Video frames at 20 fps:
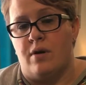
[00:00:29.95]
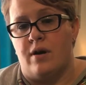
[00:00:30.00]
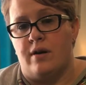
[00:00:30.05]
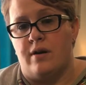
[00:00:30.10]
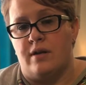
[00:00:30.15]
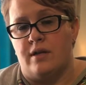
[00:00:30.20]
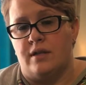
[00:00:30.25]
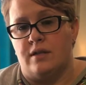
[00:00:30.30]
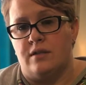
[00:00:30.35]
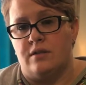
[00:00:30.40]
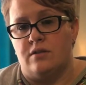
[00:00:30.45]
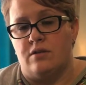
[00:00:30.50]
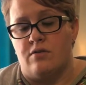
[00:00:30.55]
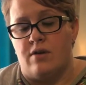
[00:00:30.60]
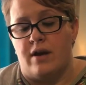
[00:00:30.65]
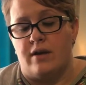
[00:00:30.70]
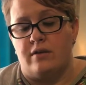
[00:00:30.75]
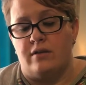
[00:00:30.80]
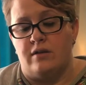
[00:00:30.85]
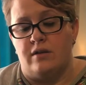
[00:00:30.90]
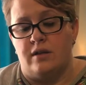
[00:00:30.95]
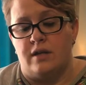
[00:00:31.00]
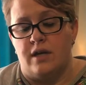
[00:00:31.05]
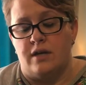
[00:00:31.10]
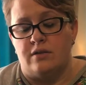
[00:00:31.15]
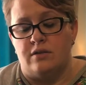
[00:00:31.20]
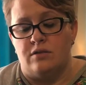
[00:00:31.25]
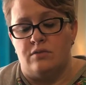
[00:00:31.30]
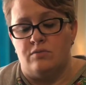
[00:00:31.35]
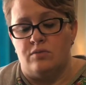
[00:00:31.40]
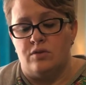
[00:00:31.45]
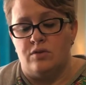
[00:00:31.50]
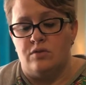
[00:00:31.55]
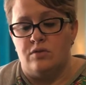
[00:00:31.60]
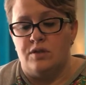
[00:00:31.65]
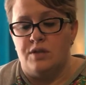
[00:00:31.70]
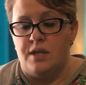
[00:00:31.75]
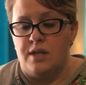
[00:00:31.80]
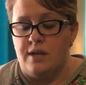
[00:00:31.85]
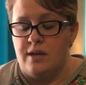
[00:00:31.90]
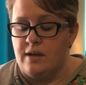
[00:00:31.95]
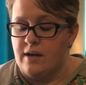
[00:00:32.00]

products directly to customers